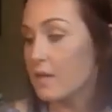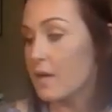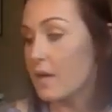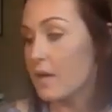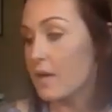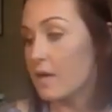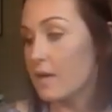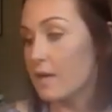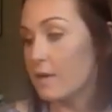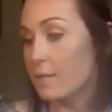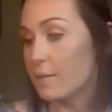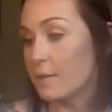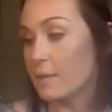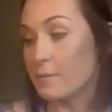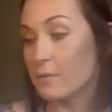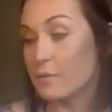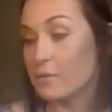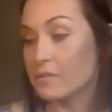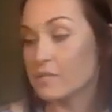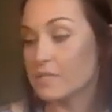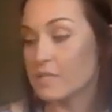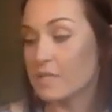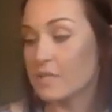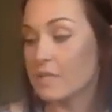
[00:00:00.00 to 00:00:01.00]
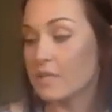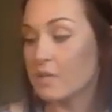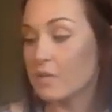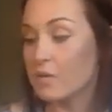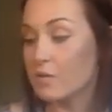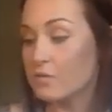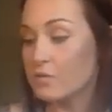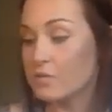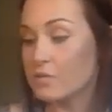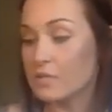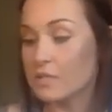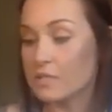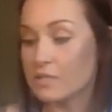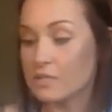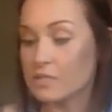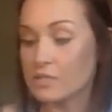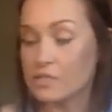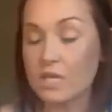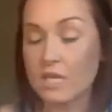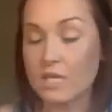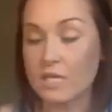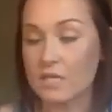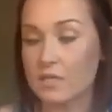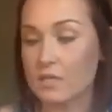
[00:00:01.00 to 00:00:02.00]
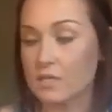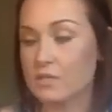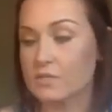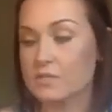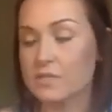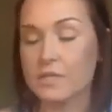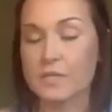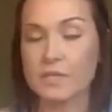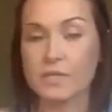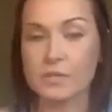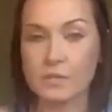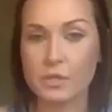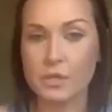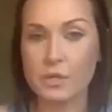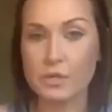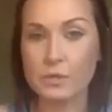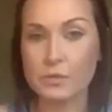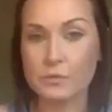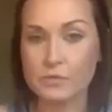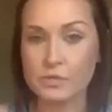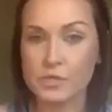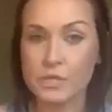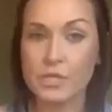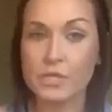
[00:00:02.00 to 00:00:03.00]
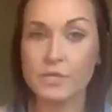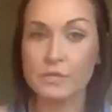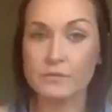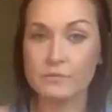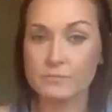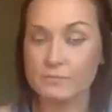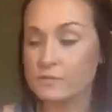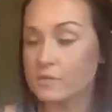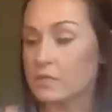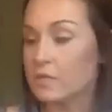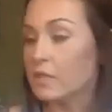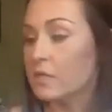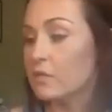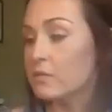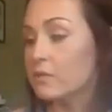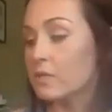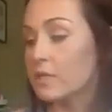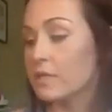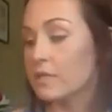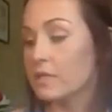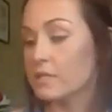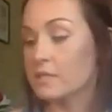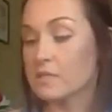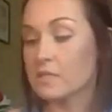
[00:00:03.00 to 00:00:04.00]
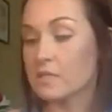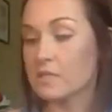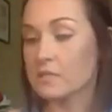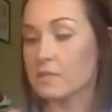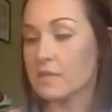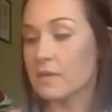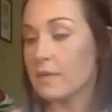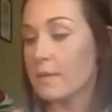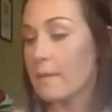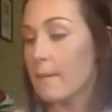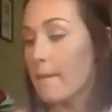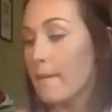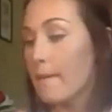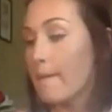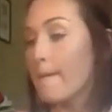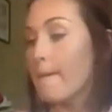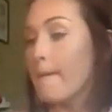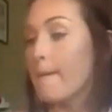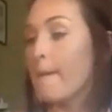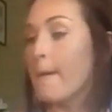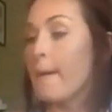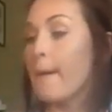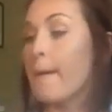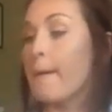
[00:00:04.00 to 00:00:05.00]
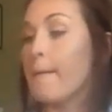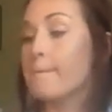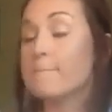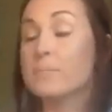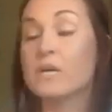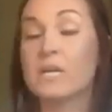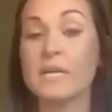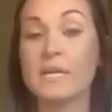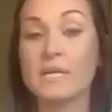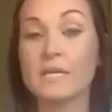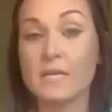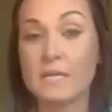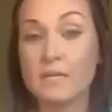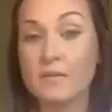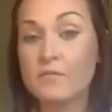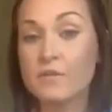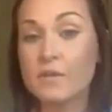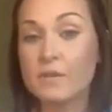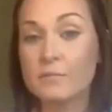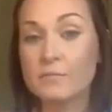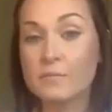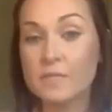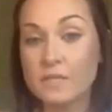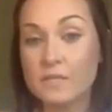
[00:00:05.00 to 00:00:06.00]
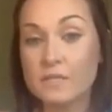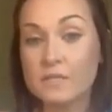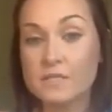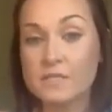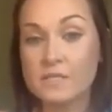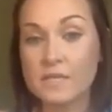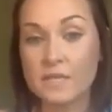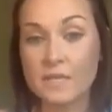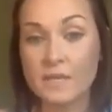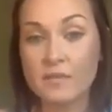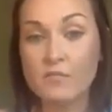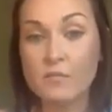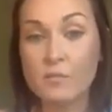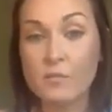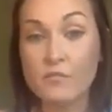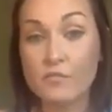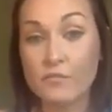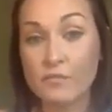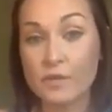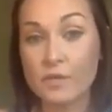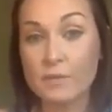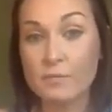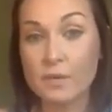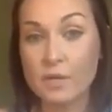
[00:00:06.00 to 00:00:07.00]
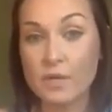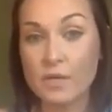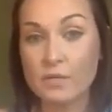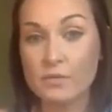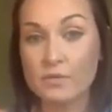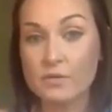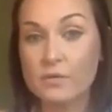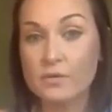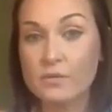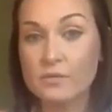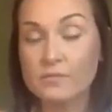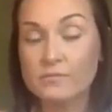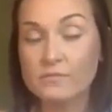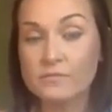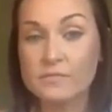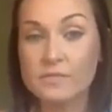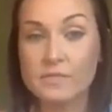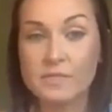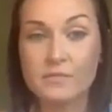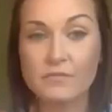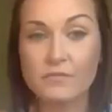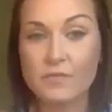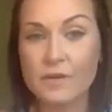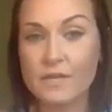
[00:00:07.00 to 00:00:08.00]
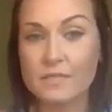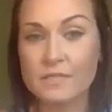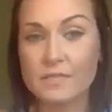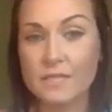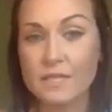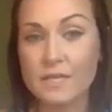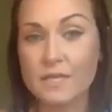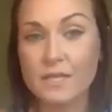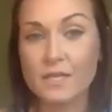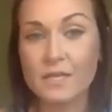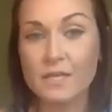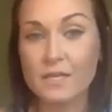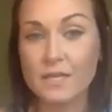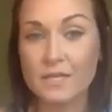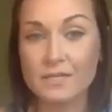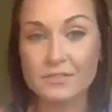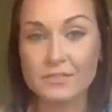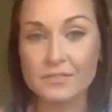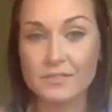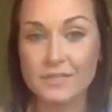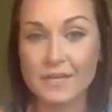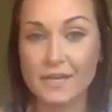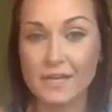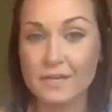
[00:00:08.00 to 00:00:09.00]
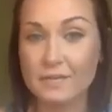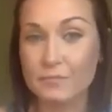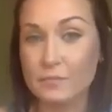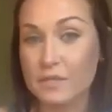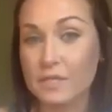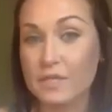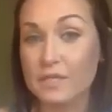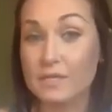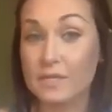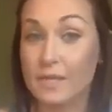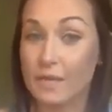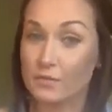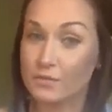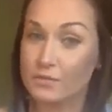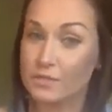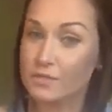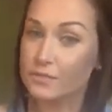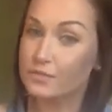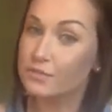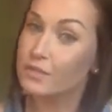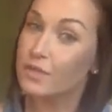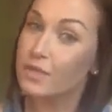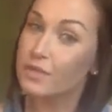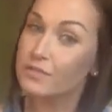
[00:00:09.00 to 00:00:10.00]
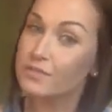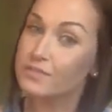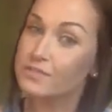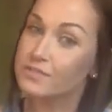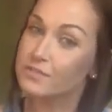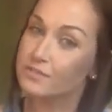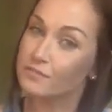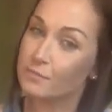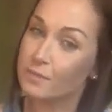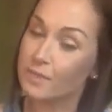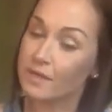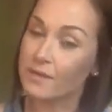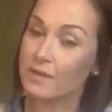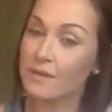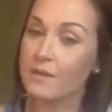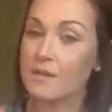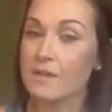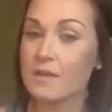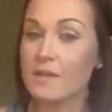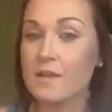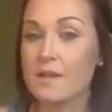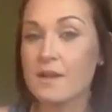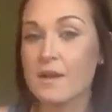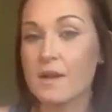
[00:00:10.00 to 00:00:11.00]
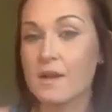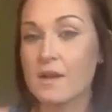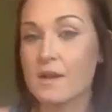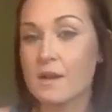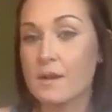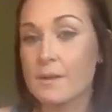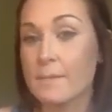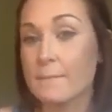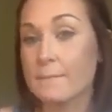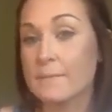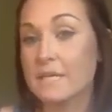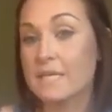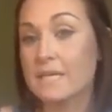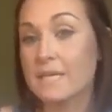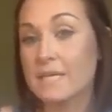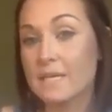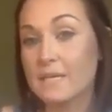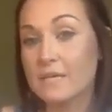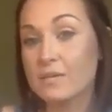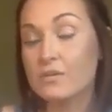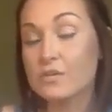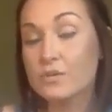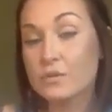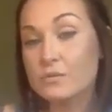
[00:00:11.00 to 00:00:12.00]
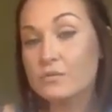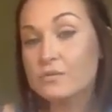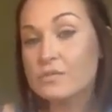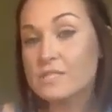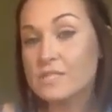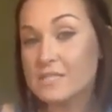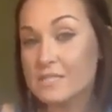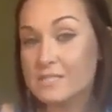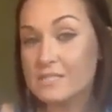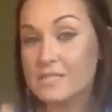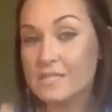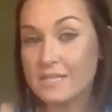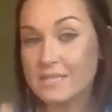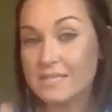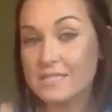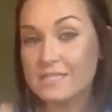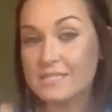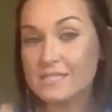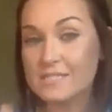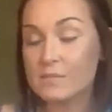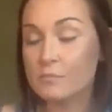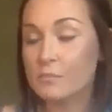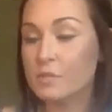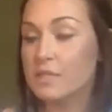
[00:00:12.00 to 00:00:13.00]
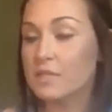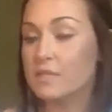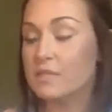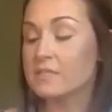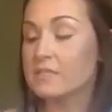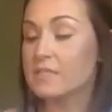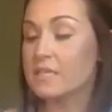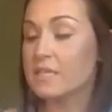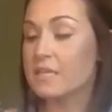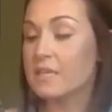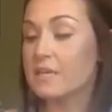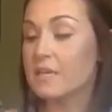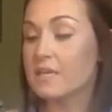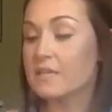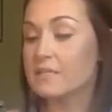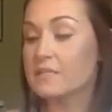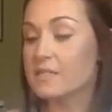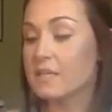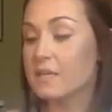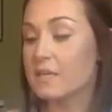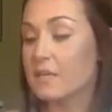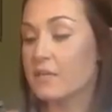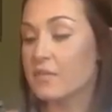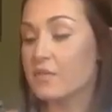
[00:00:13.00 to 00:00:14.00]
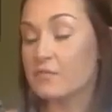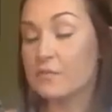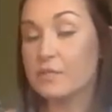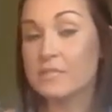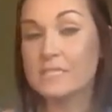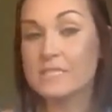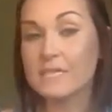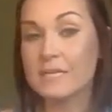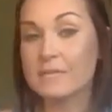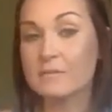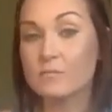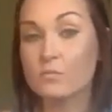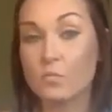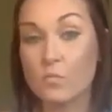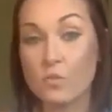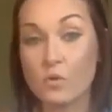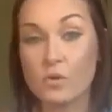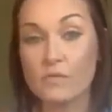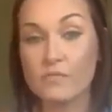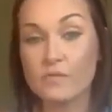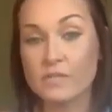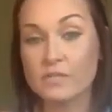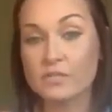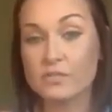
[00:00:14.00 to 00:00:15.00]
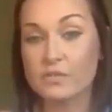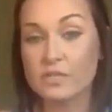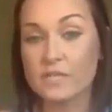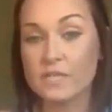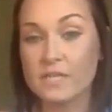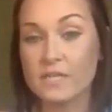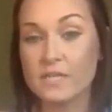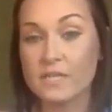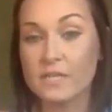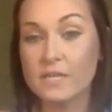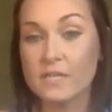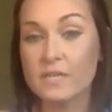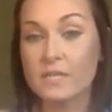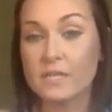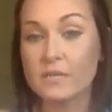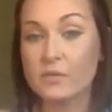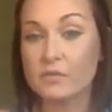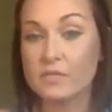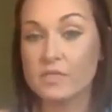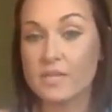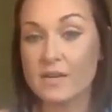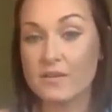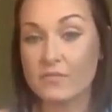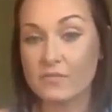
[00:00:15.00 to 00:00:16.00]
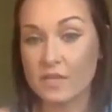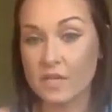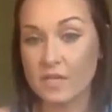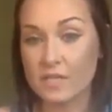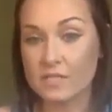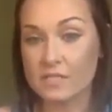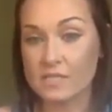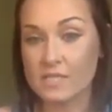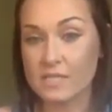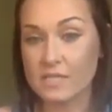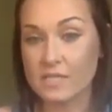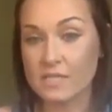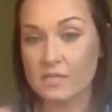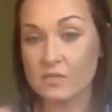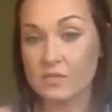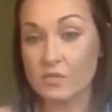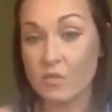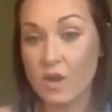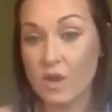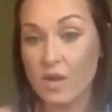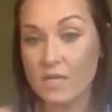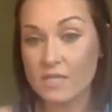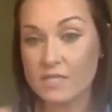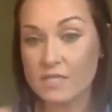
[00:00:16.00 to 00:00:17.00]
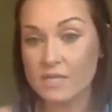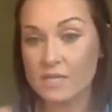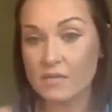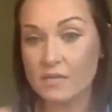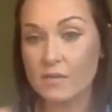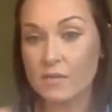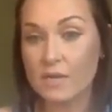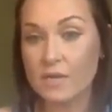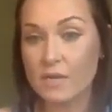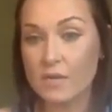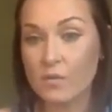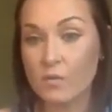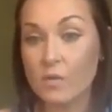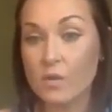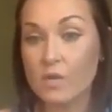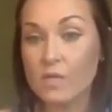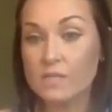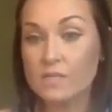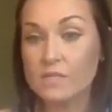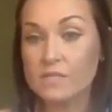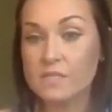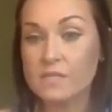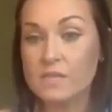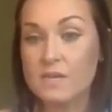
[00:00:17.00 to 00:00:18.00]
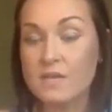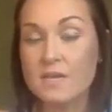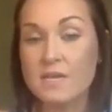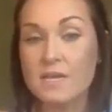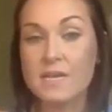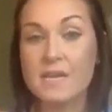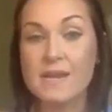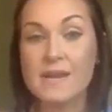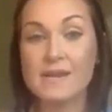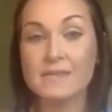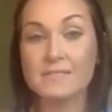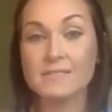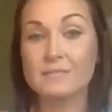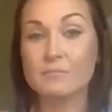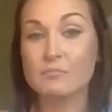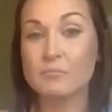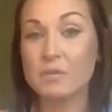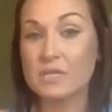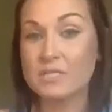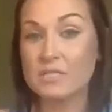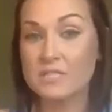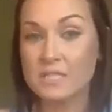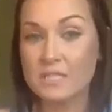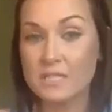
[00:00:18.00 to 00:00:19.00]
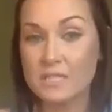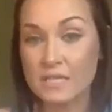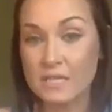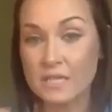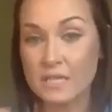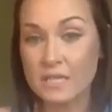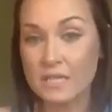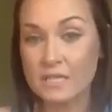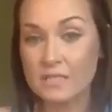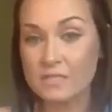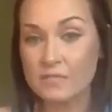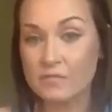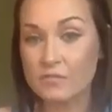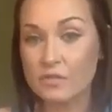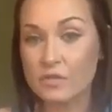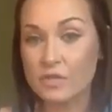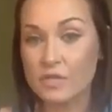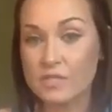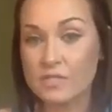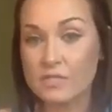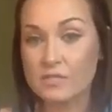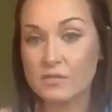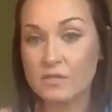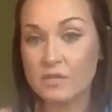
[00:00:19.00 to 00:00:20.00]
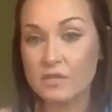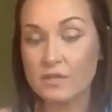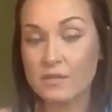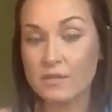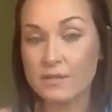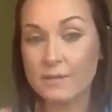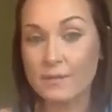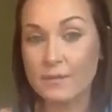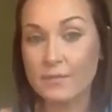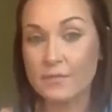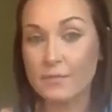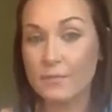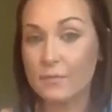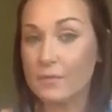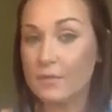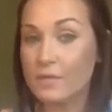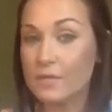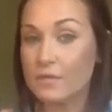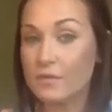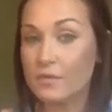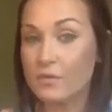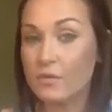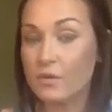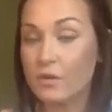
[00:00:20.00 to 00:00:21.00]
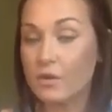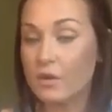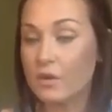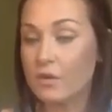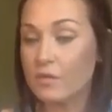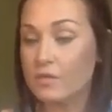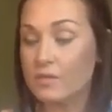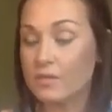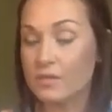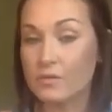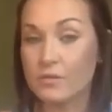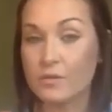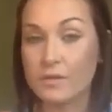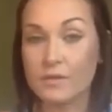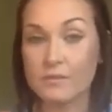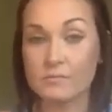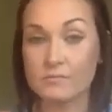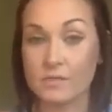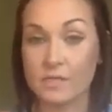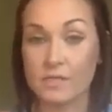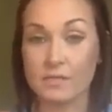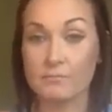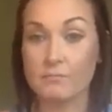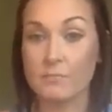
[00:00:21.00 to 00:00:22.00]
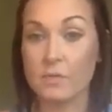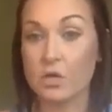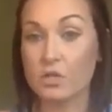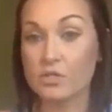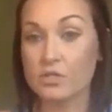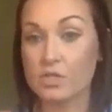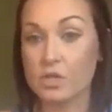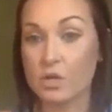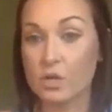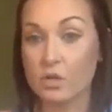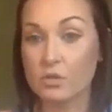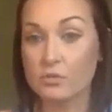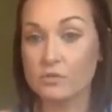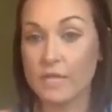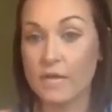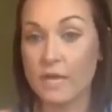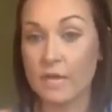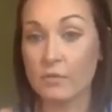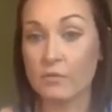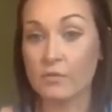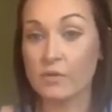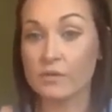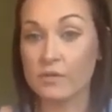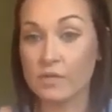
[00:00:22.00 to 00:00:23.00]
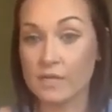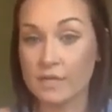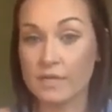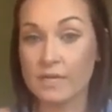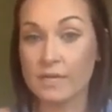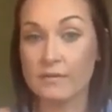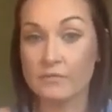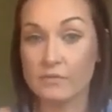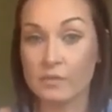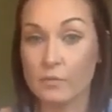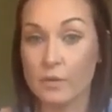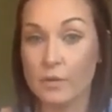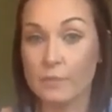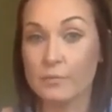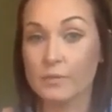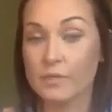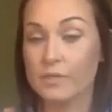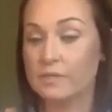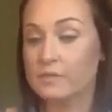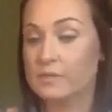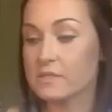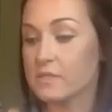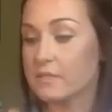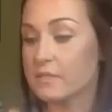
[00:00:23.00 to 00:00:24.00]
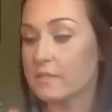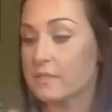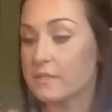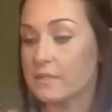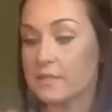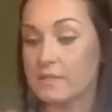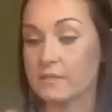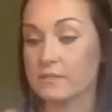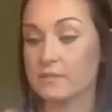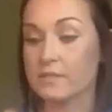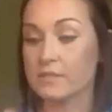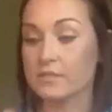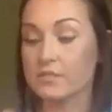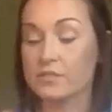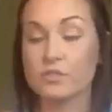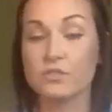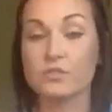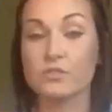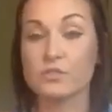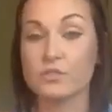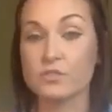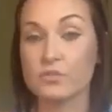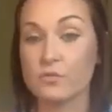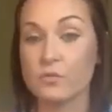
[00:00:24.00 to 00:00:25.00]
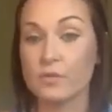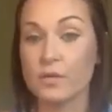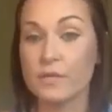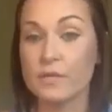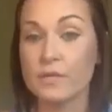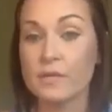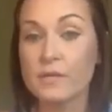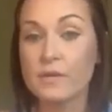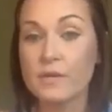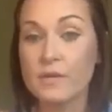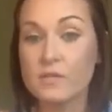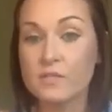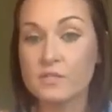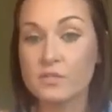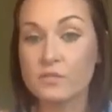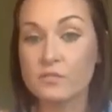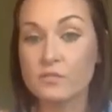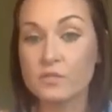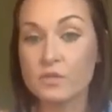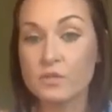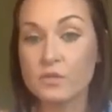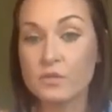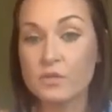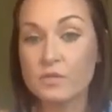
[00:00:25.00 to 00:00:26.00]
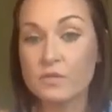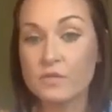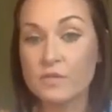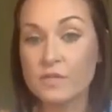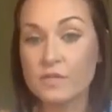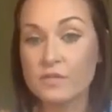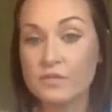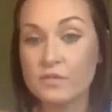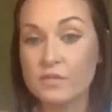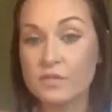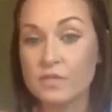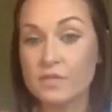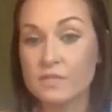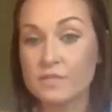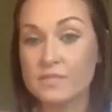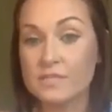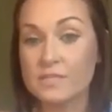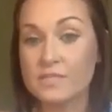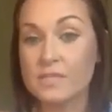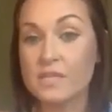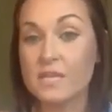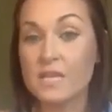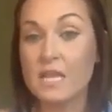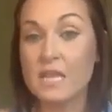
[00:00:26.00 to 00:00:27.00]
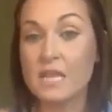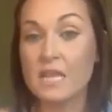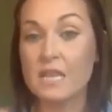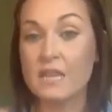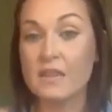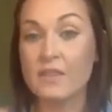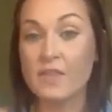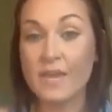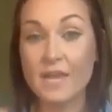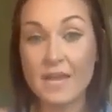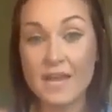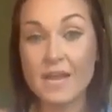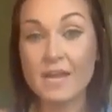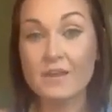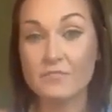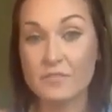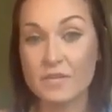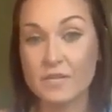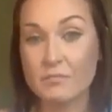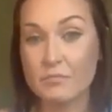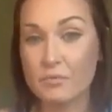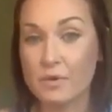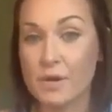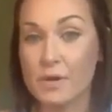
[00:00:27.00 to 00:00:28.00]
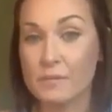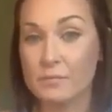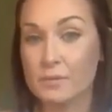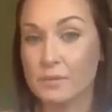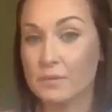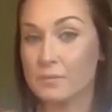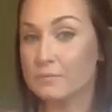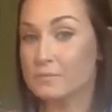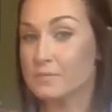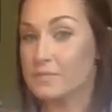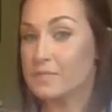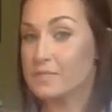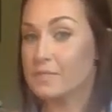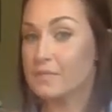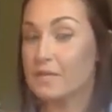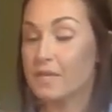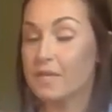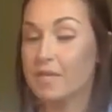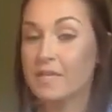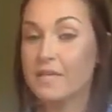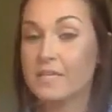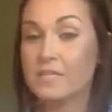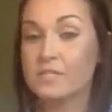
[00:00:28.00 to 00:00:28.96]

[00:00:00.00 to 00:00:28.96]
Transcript: I'm always like, oh, try this shake, and he's like, no, Jen, you know, like he's like that. But I gave him this, I gave him a free bottle. In fact, I'm going to collect on that and be like, now it's $100, give it back. He uses this because he is a 3-time war veteran. He went to Afghanistan twice, Iraq once. He has busted knees. If you guys know anything about the Marine Corps, all they do are like march all day with like heavy weapons, and then their knees are destroyed. So if you know any veterans, they have knee problems. He